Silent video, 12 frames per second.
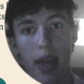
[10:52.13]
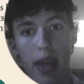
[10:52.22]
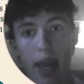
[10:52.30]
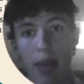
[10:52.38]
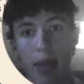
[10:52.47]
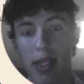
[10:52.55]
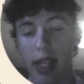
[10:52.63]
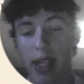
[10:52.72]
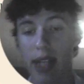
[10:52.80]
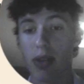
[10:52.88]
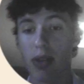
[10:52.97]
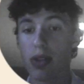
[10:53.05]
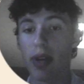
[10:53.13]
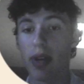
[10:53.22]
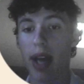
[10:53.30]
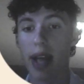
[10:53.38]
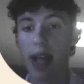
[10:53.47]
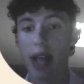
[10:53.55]
It basically has
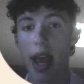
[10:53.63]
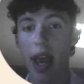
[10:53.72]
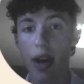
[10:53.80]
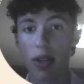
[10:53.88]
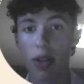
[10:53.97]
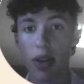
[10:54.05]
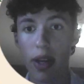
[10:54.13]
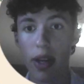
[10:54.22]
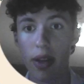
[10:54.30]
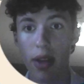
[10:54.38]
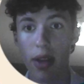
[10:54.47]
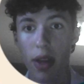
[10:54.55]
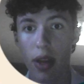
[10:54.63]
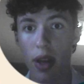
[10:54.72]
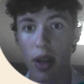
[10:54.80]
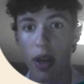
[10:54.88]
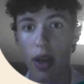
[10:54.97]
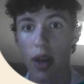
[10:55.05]
hairs on it,
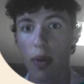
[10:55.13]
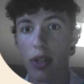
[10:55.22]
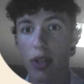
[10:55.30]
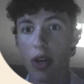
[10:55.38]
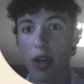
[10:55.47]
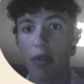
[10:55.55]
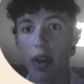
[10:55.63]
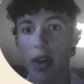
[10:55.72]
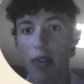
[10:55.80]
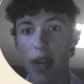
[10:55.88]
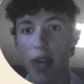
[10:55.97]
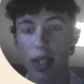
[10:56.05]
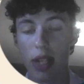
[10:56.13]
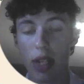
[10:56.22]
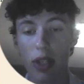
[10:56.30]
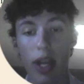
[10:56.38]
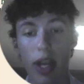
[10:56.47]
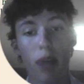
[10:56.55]
which are very fine
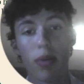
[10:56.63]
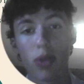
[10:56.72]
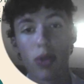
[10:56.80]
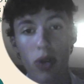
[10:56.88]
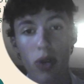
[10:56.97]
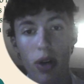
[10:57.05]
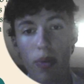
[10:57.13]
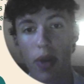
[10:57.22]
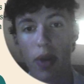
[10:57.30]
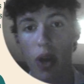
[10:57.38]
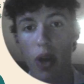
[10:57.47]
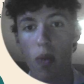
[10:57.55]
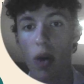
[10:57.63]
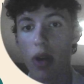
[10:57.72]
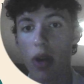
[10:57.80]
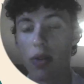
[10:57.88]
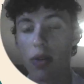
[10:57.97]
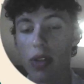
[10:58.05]
extensions that help absorb
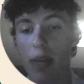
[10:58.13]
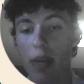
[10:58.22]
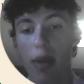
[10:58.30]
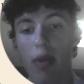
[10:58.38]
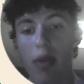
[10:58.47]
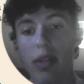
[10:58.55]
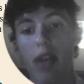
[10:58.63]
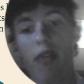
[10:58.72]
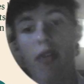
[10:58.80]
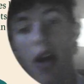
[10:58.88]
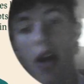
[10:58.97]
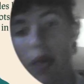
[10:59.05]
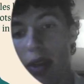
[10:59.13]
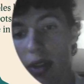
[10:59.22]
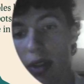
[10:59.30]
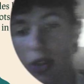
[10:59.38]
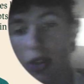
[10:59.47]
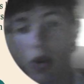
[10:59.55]
waters and minerals that are found in
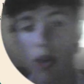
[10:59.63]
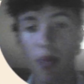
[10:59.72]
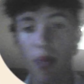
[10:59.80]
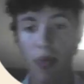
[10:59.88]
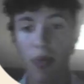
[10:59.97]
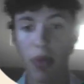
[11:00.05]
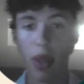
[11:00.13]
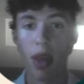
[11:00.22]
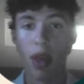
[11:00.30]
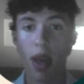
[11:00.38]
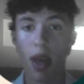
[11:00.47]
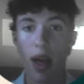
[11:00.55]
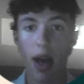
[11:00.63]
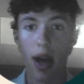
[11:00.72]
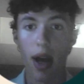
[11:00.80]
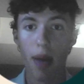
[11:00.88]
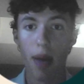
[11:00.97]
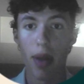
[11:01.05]
the soil.
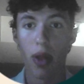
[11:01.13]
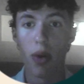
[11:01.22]
They are